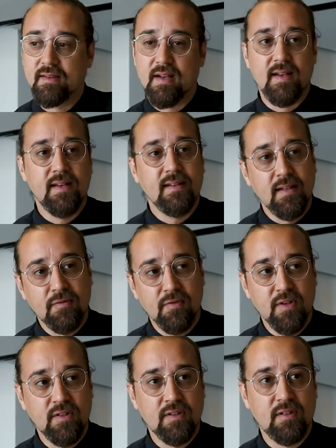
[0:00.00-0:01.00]
slightly
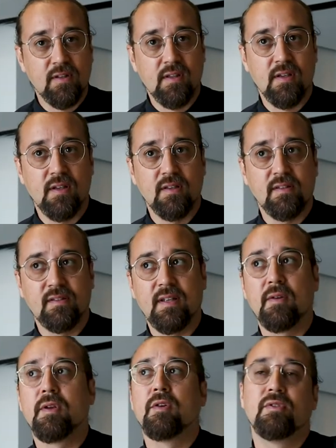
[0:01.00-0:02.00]
different to the
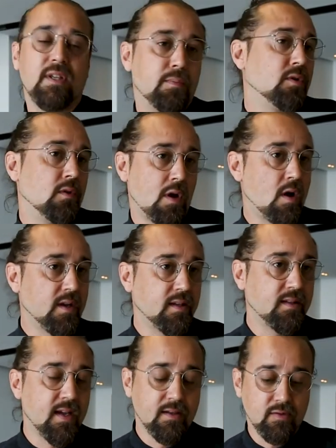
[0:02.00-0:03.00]
stereotypical
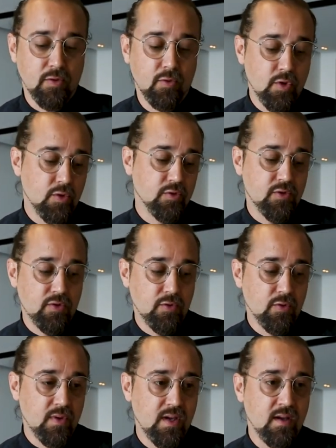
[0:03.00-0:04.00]
architect who goes
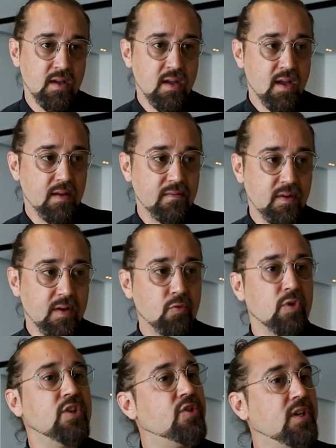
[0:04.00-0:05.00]
through a very
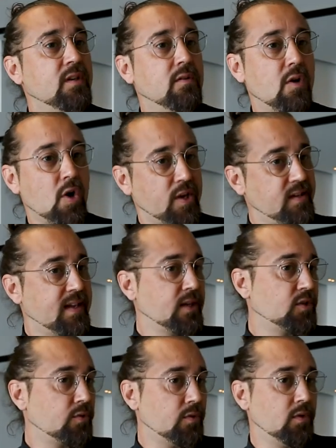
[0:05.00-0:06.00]
rigid
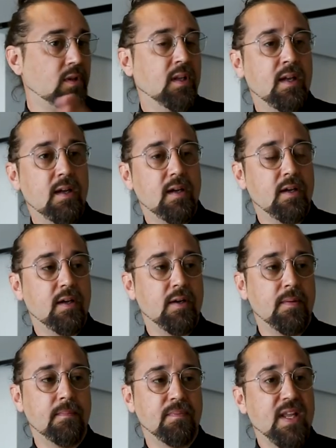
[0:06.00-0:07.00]
architectural
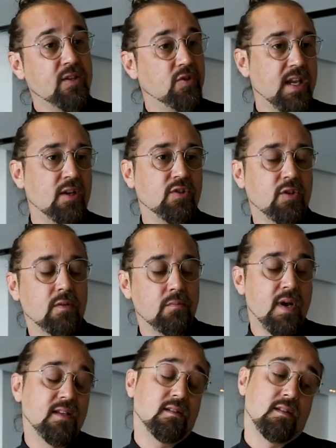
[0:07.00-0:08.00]
education.
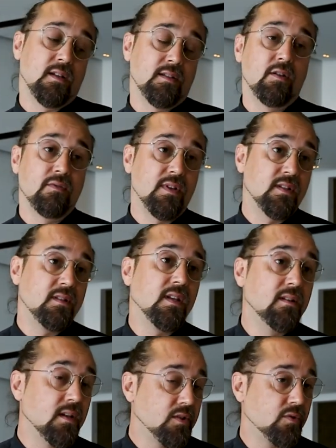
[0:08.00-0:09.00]
Mine started off as
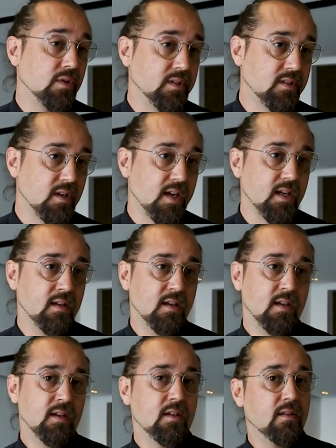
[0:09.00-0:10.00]
industrial design,
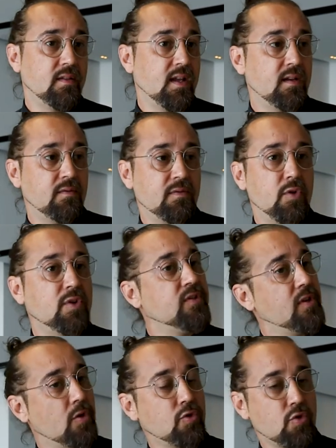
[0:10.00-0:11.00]
then
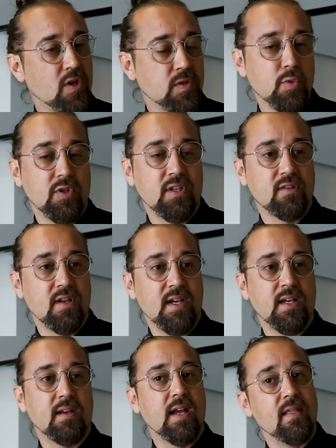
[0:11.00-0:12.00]
focusing on transport
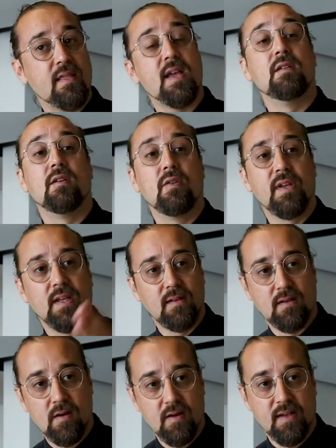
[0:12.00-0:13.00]
design, and then going
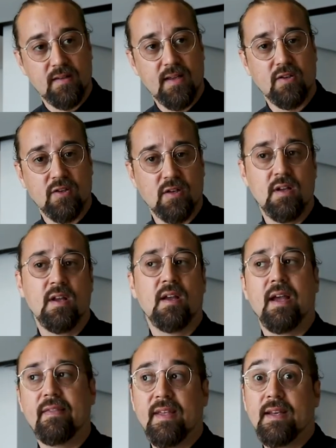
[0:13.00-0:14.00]
into architecture,
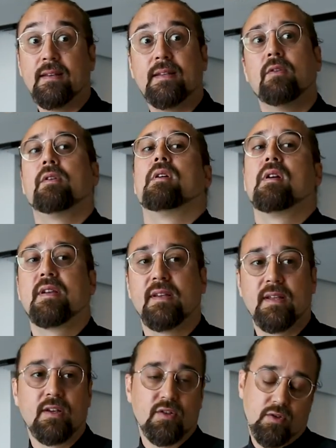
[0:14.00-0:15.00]
and then interior
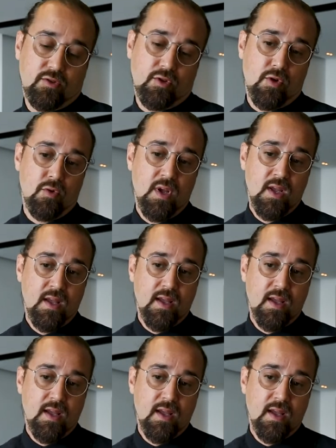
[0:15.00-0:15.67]
architecture. So